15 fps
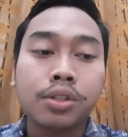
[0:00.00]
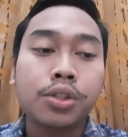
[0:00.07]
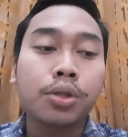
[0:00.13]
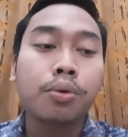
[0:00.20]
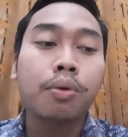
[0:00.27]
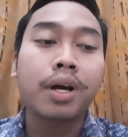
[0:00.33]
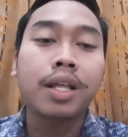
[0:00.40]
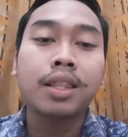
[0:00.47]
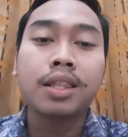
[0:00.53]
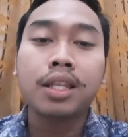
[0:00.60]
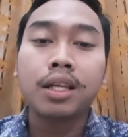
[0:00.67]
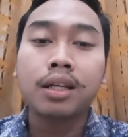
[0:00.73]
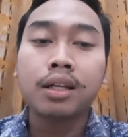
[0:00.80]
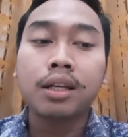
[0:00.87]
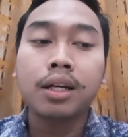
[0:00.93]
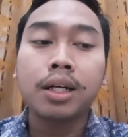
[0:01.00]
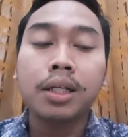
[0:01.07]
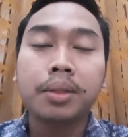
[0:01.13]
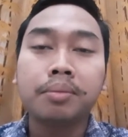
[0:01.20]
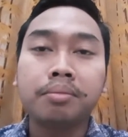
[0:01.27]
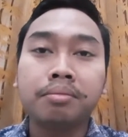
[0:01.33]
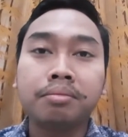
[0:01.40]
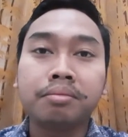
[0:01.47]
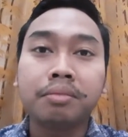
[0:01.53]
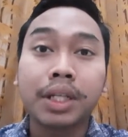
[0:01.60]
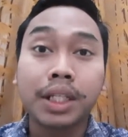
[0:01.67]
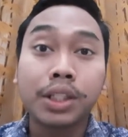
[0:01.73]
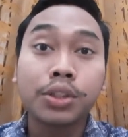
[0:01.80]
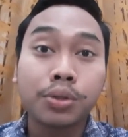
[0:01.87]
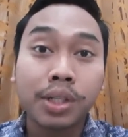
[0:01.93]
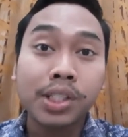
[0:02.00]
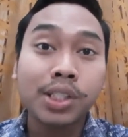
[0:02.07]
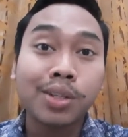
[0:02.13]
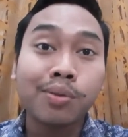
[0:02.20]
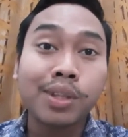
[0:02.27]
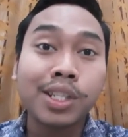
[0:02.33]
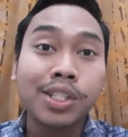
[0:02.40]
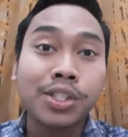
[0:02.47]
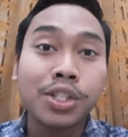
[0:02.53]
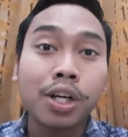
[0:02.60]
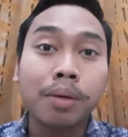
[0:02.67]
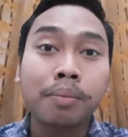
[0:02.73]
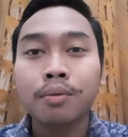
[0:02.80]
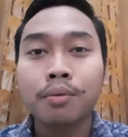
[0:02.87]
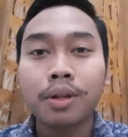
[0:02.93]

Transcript: So I think I'm interested with this job.